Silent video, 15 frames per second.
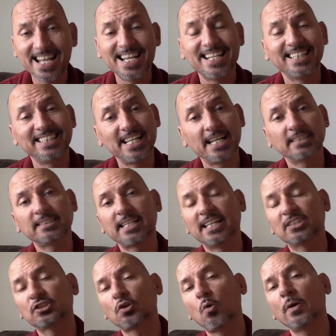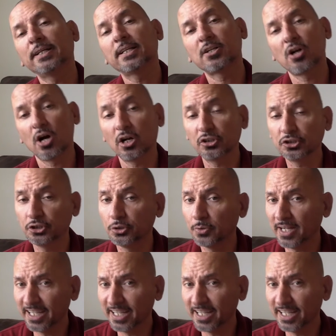Yes, it's going to cost you